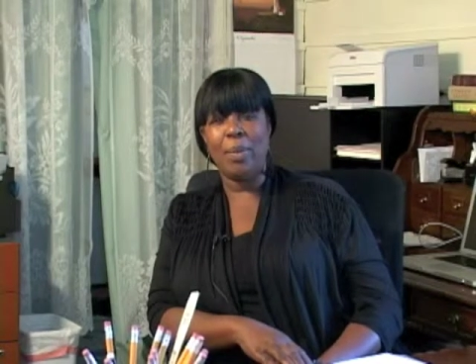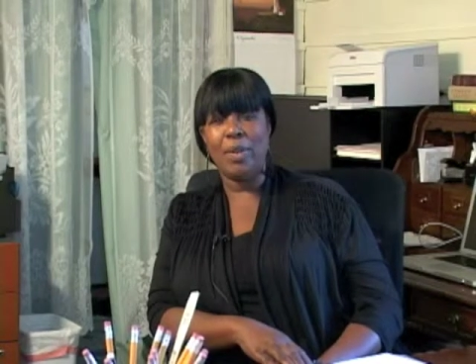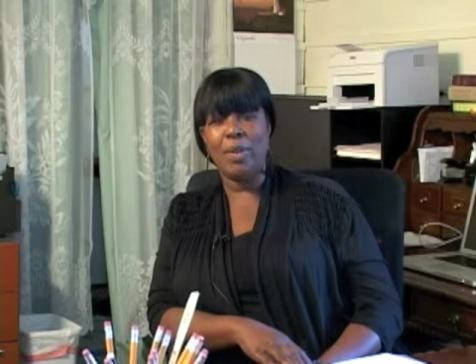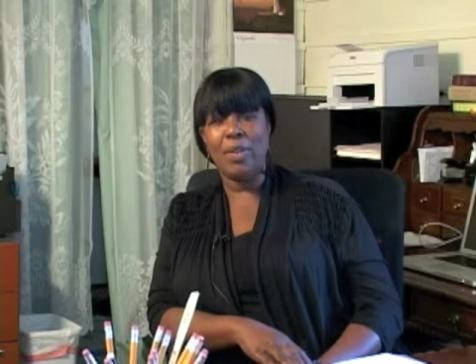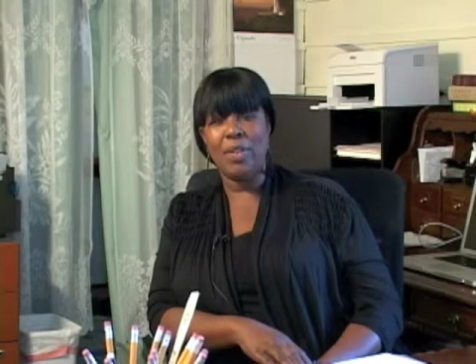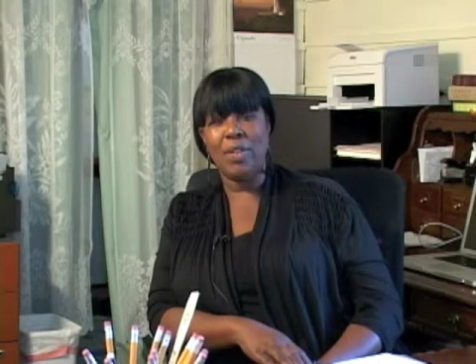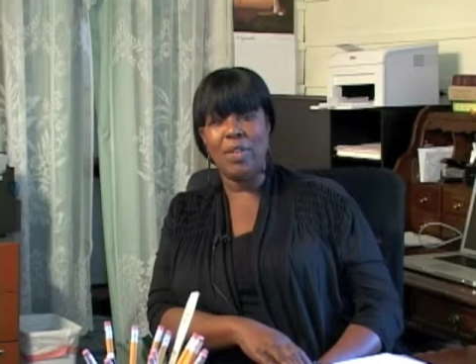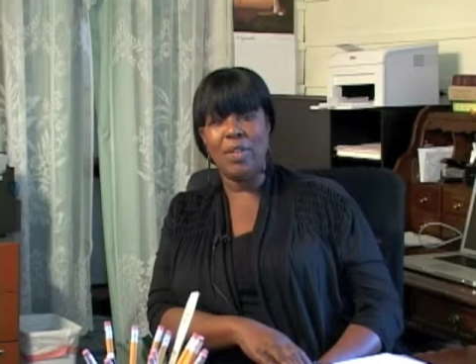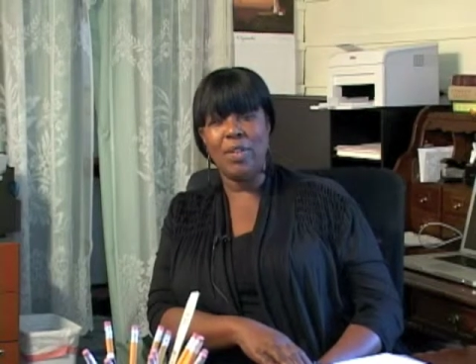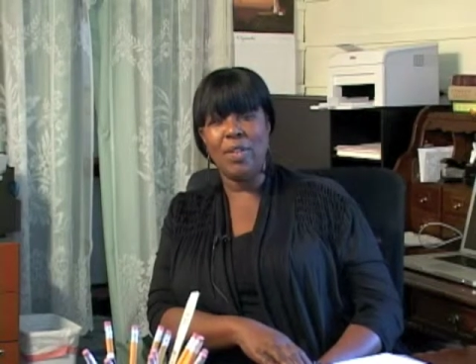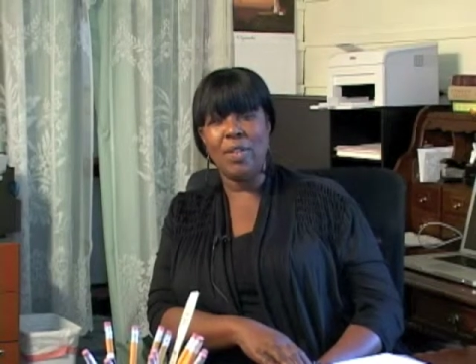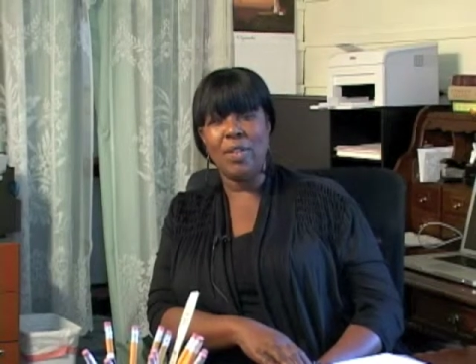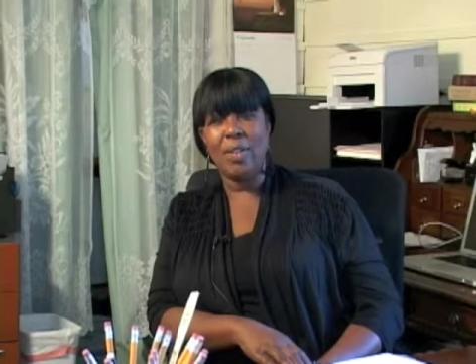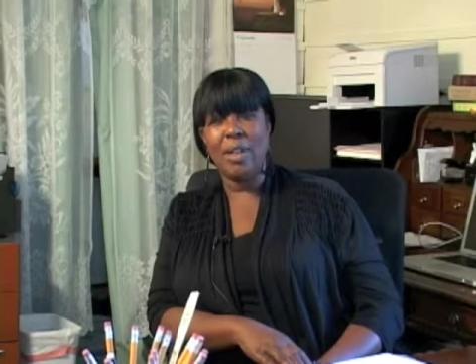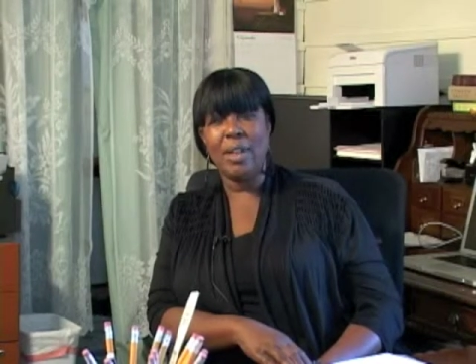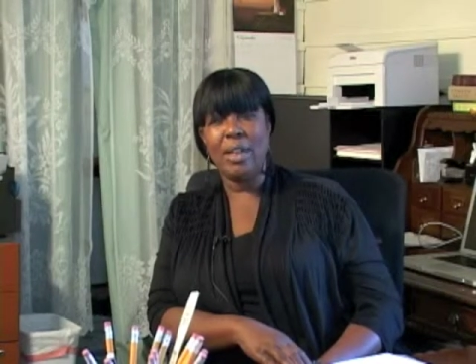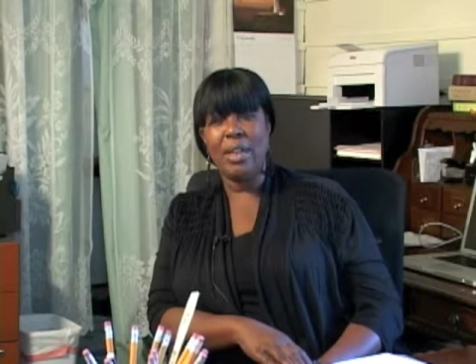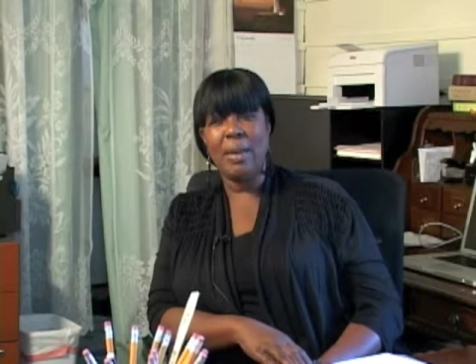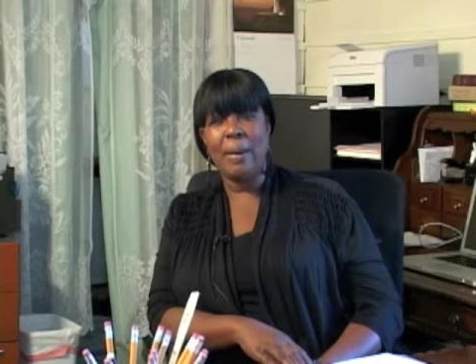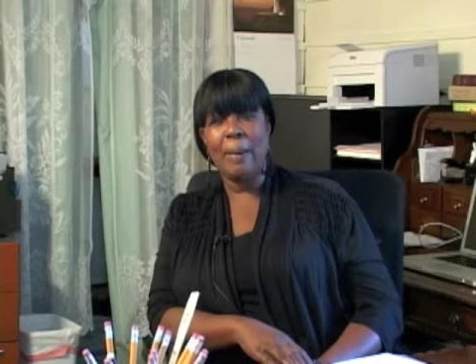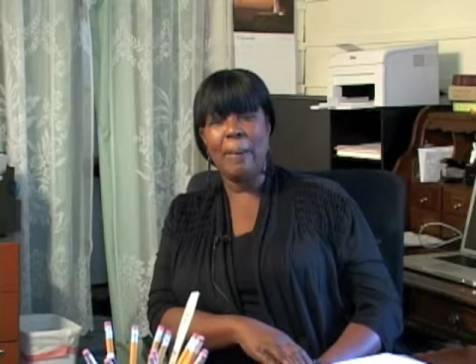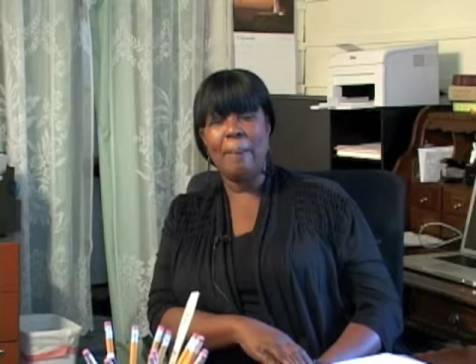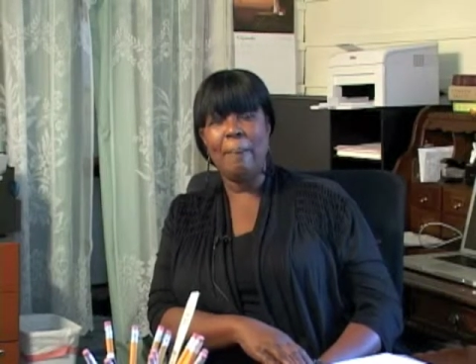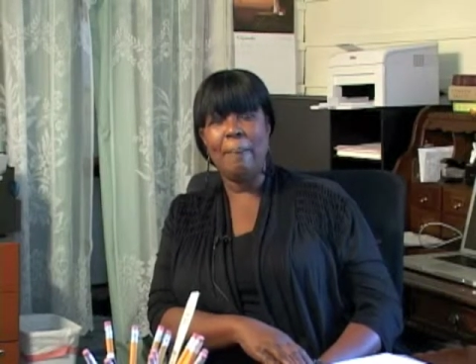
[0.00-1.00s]
burner.
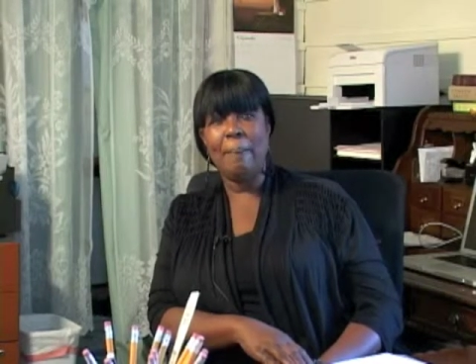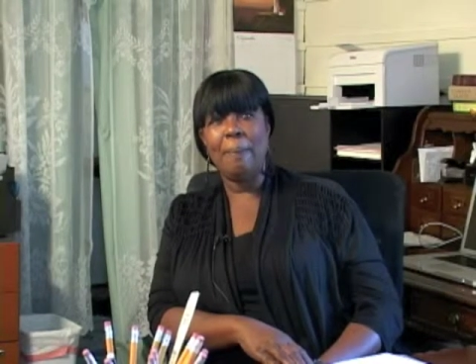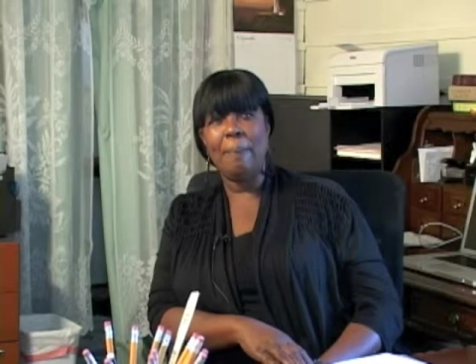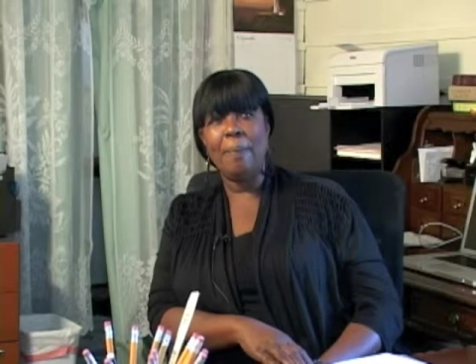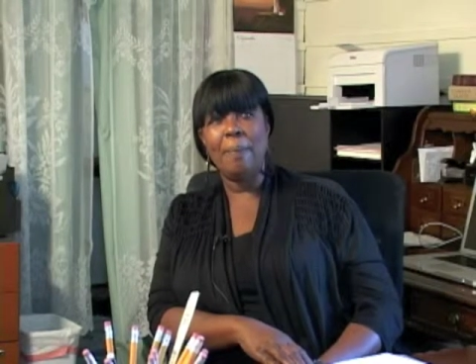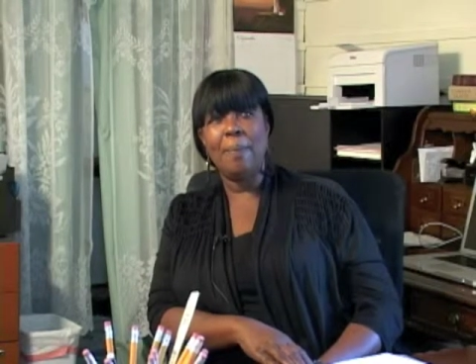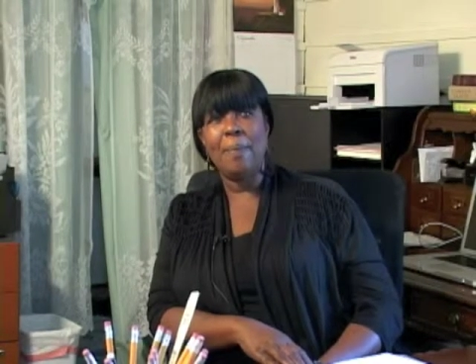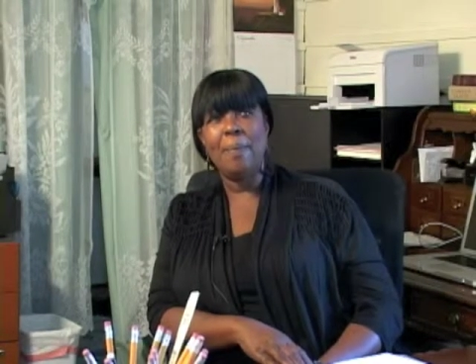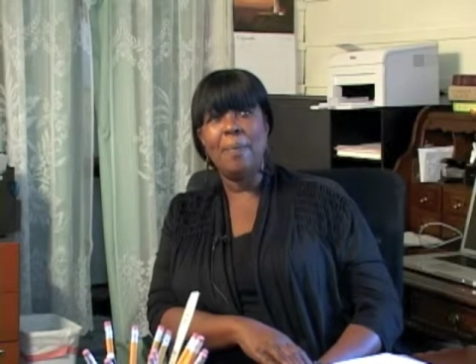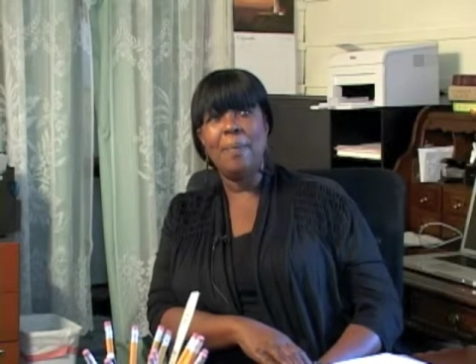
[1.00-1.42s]
I